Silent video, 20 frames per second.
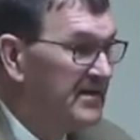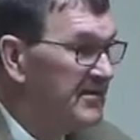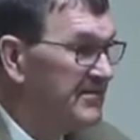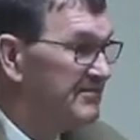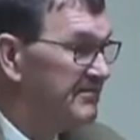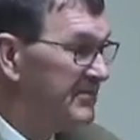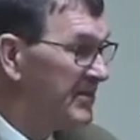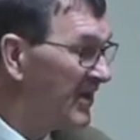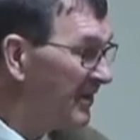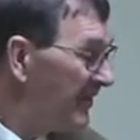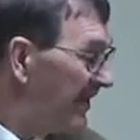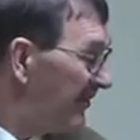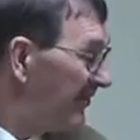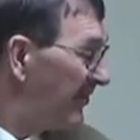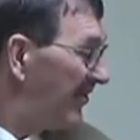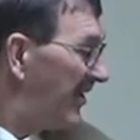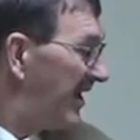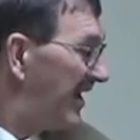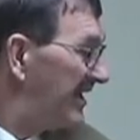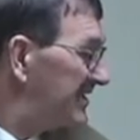You know, people
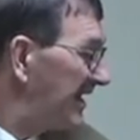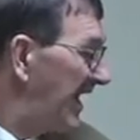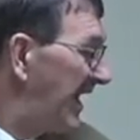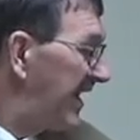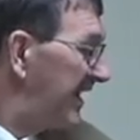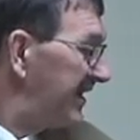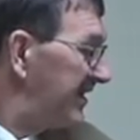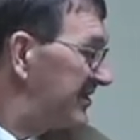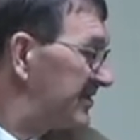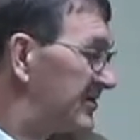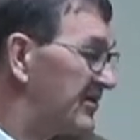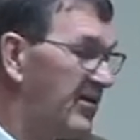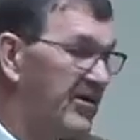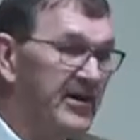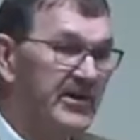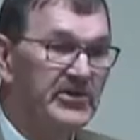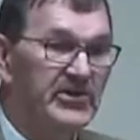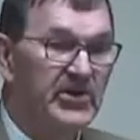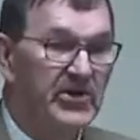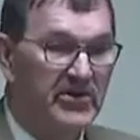ask, how do you start a
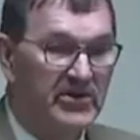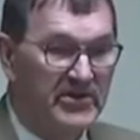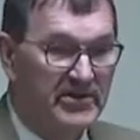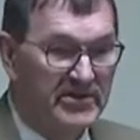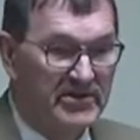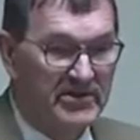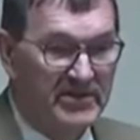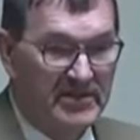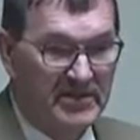church?